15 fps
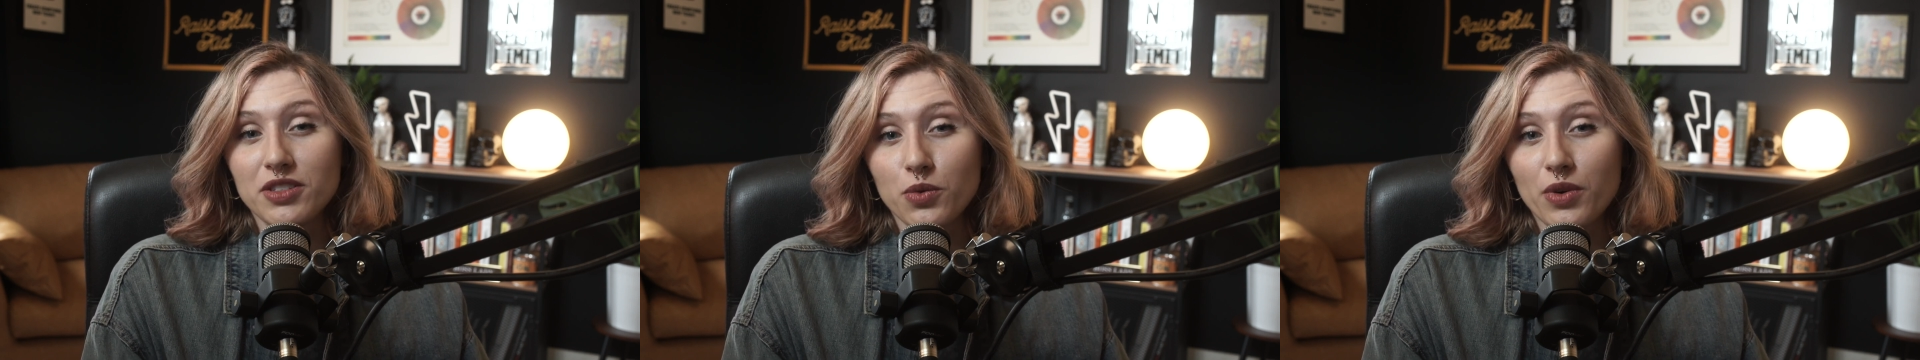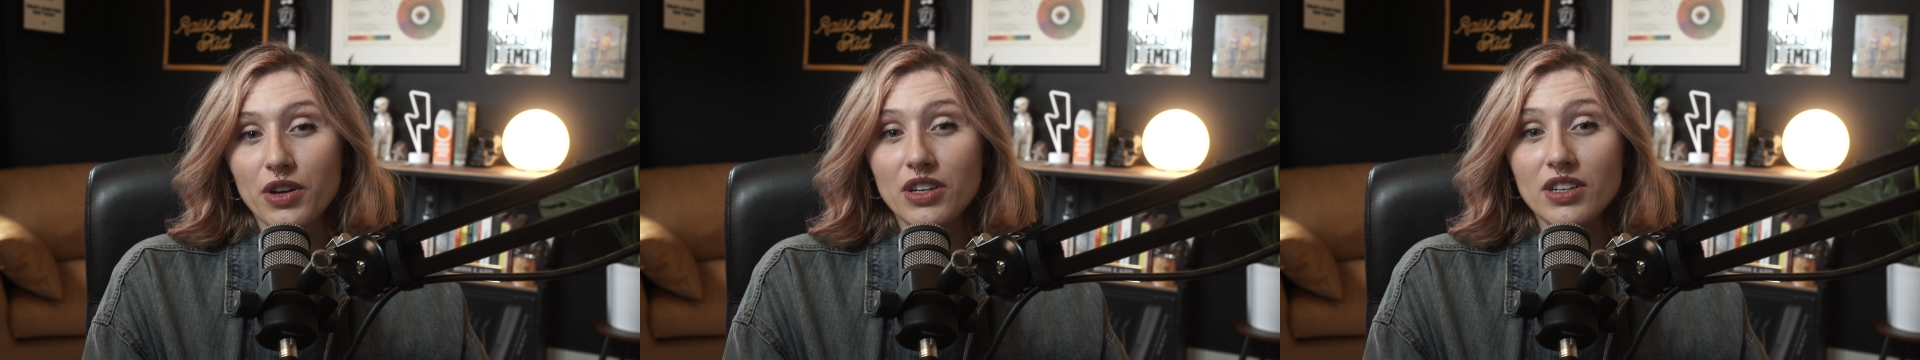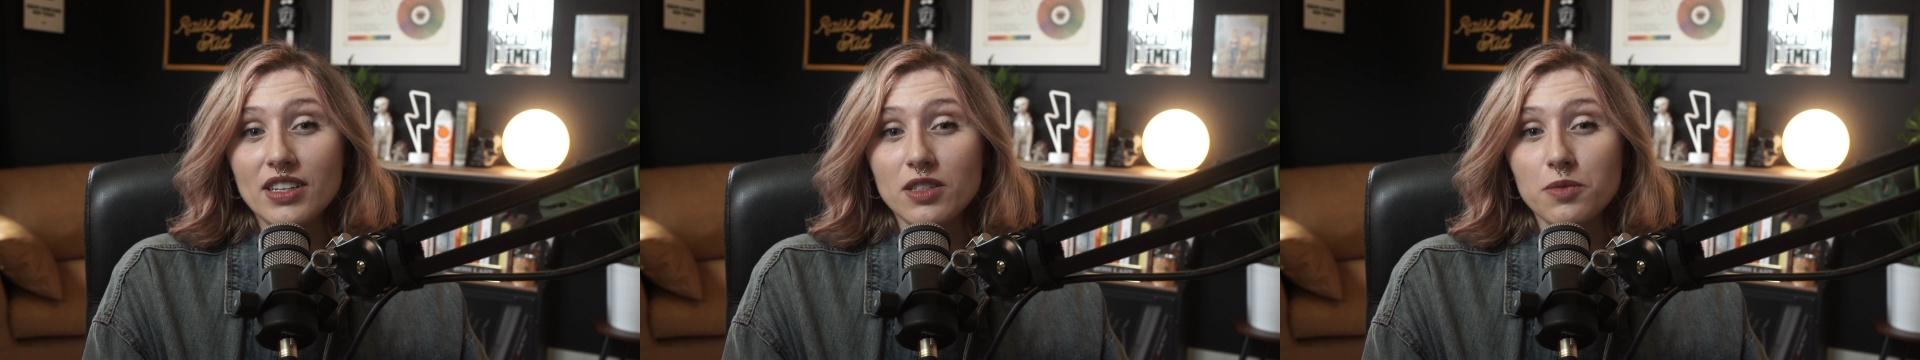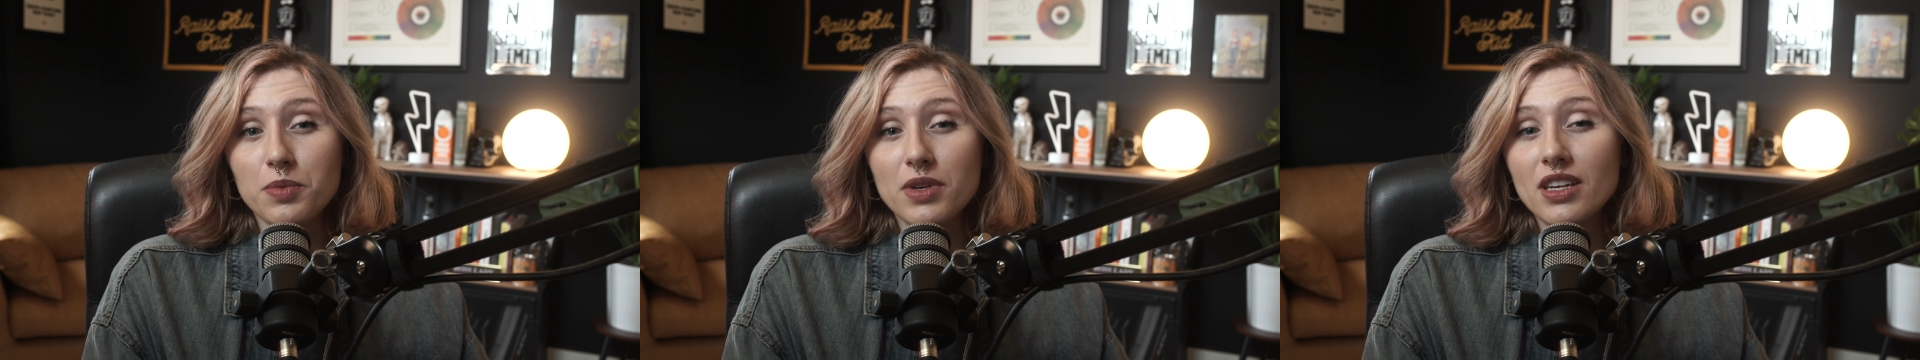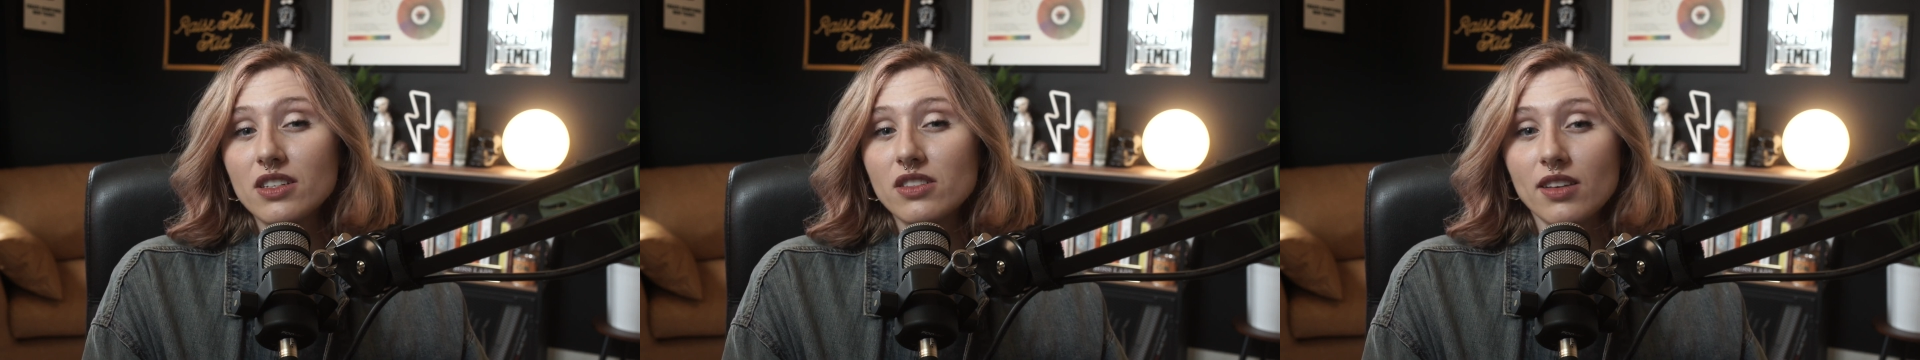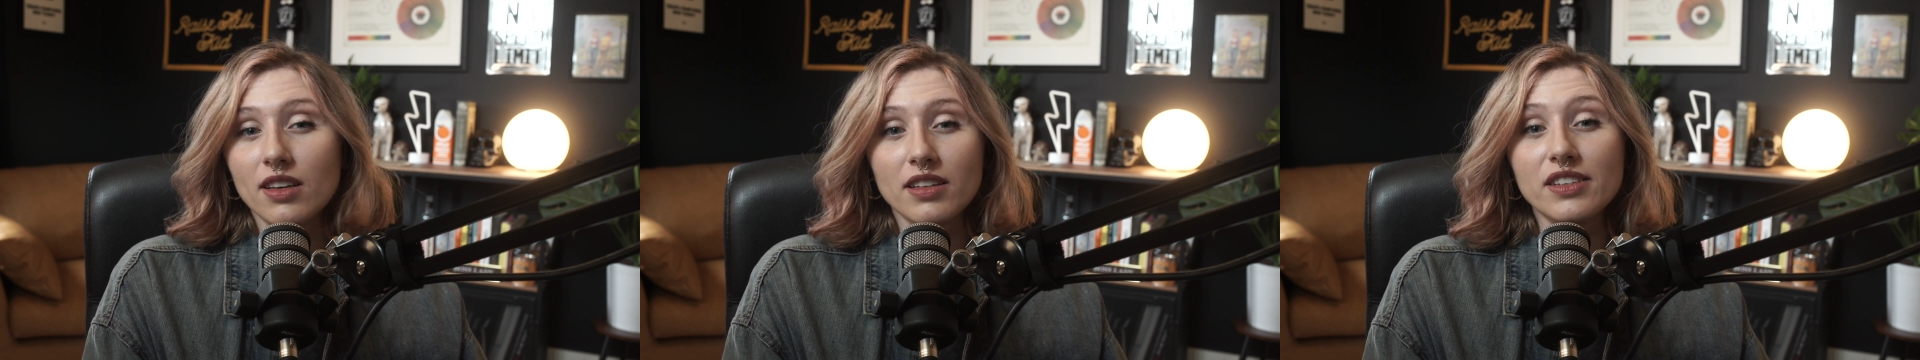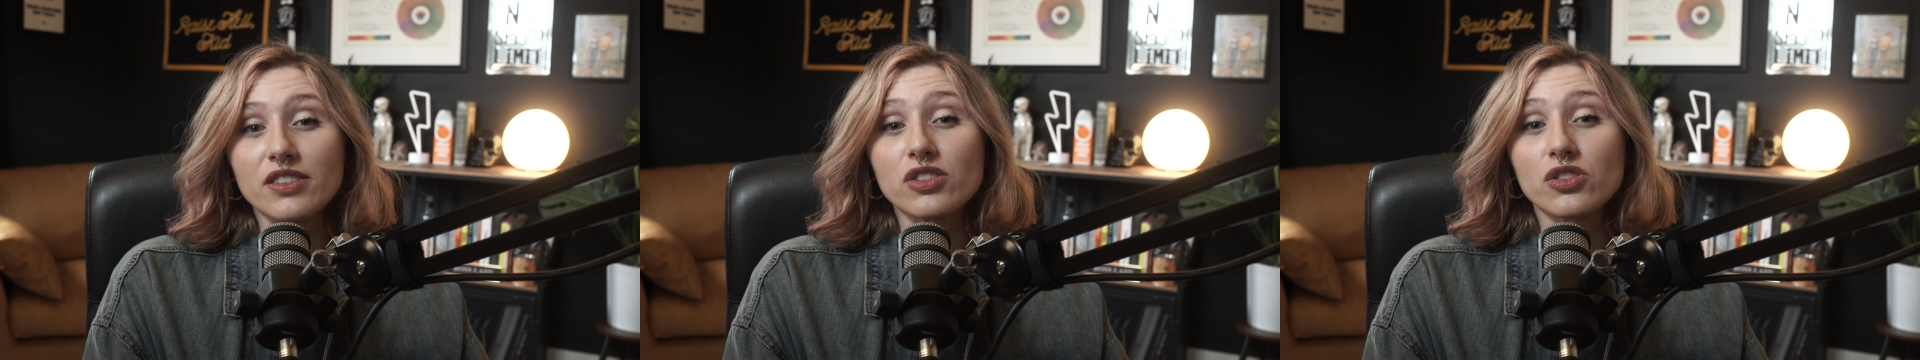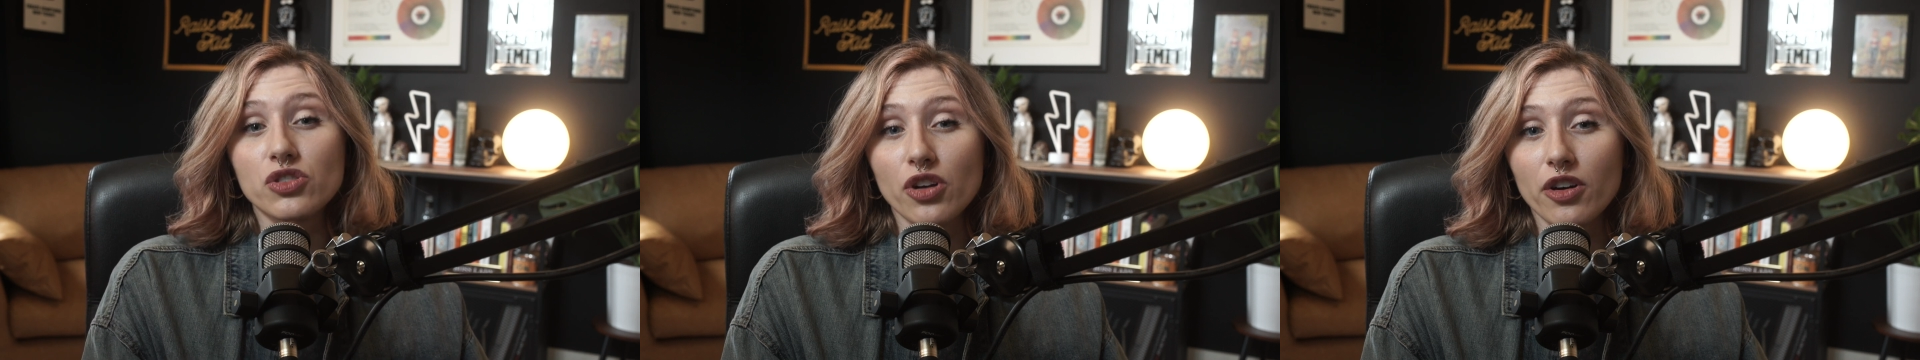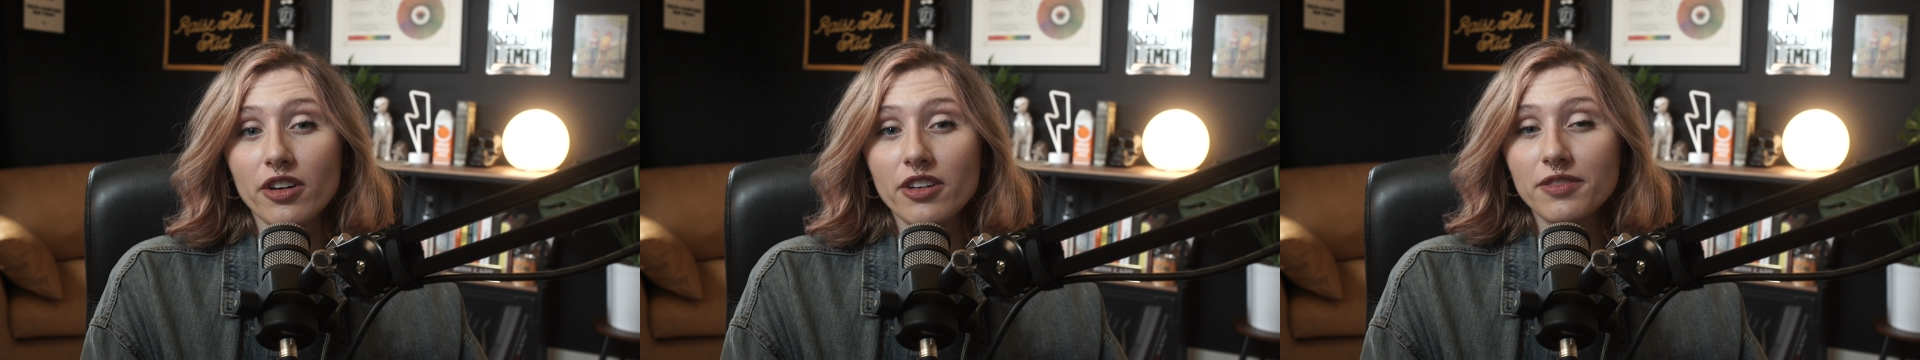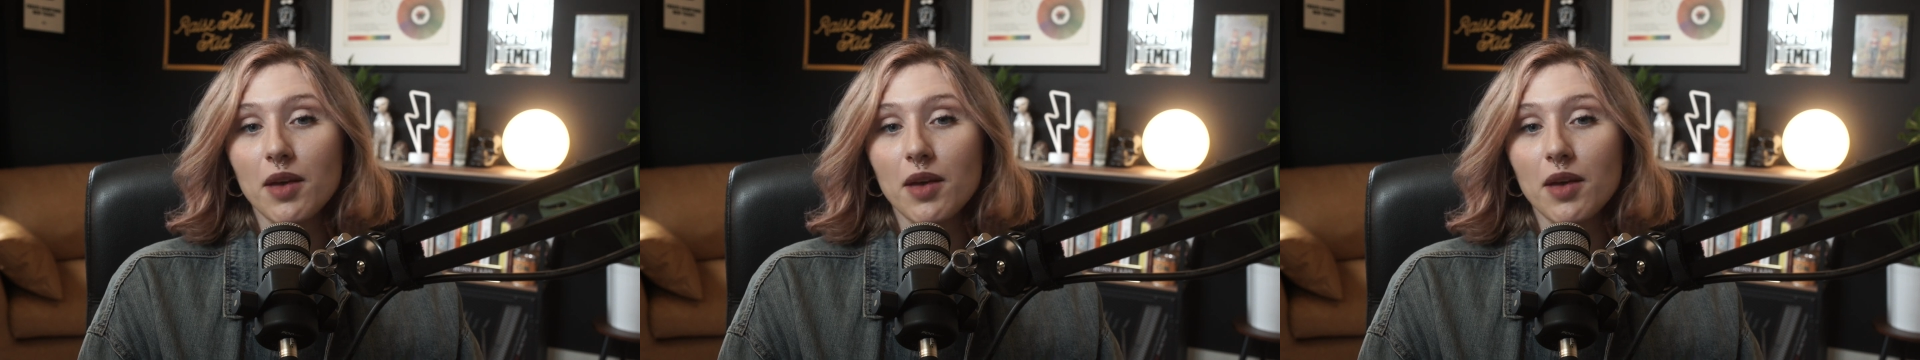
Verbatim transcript: to where you need to be to at least start.